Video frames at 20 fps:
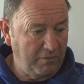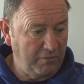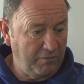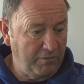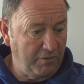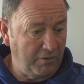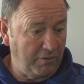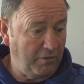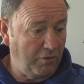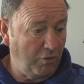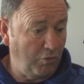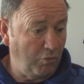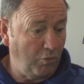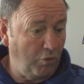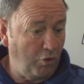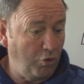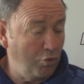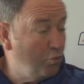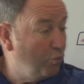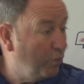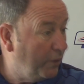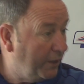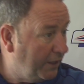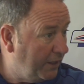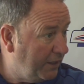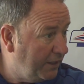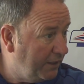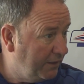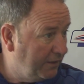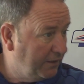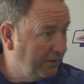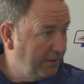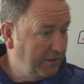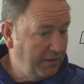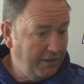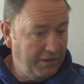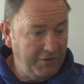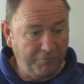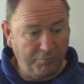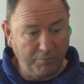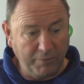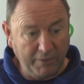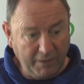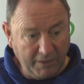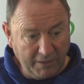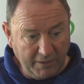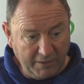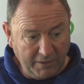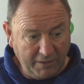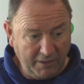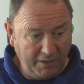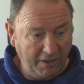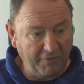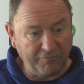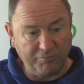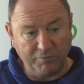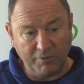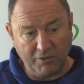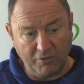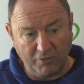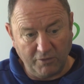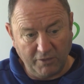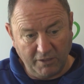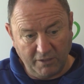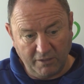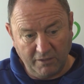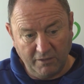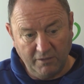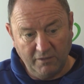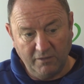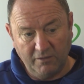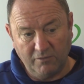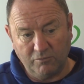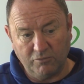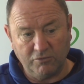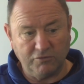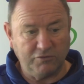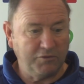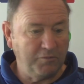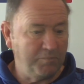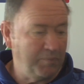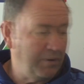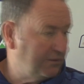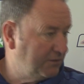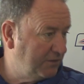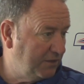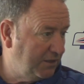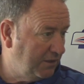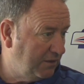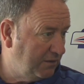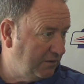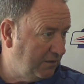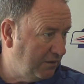we need, if we need it, have we got it, what's the budget.